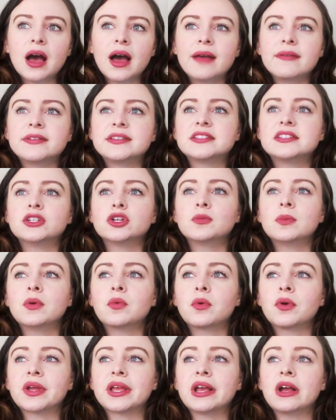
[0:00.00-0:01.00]
I've still
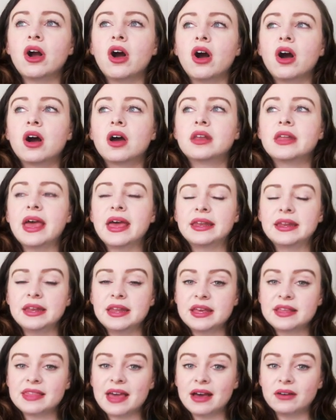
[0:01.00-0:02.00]
been working on
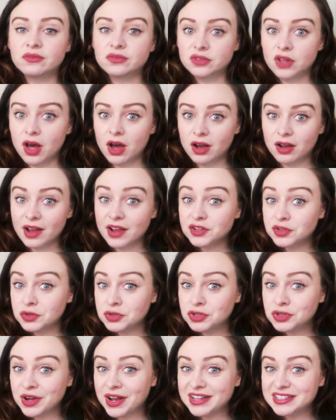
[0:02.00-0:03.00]
editing that vlog I
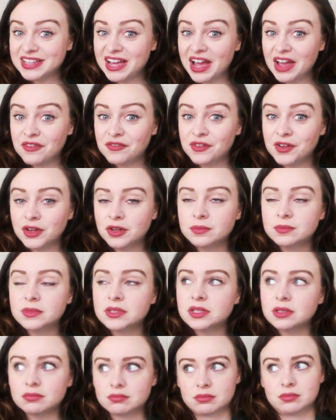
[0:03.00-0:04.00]
told you guys that I
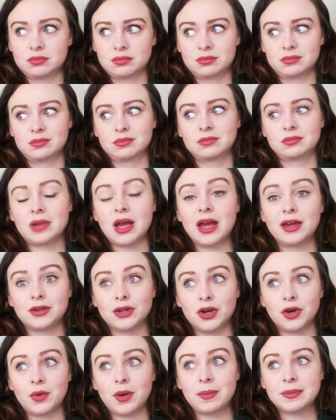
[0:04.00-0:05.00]
filmed. I
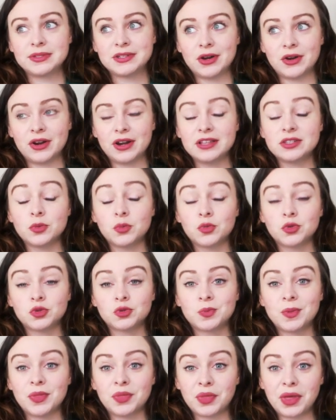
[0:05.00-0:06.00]
know, I'm sorry. It's
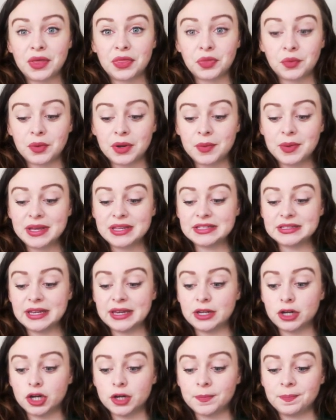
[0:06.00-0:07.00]
almost been like 3 weeks
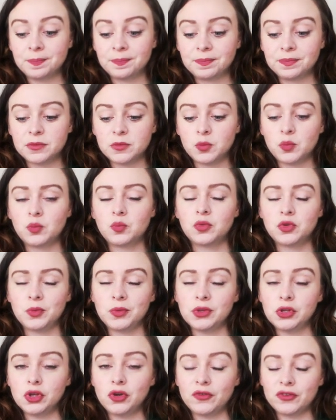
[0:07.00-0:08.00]
later. It's
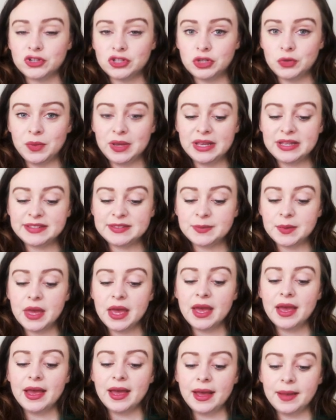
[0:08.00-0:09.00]
been a little over 2 weeks.
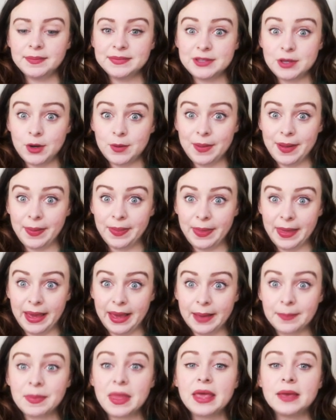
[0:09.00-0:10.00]
I'm sorry about
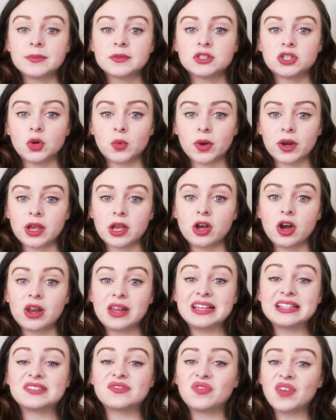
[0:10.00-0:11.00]
that. I'm still working on
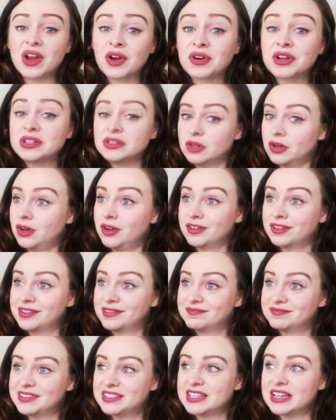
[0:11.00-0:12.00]
it. It's very long.
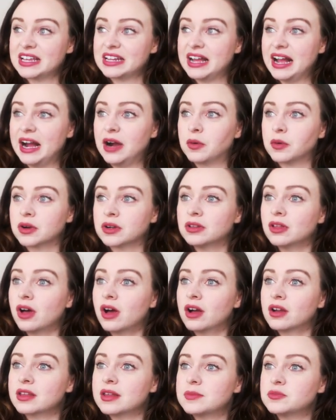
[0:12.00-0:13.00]
It's like an hour
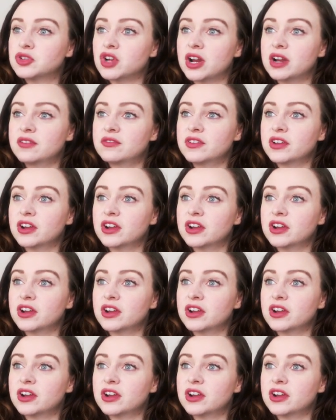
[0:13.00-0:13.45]
long and I'm trying to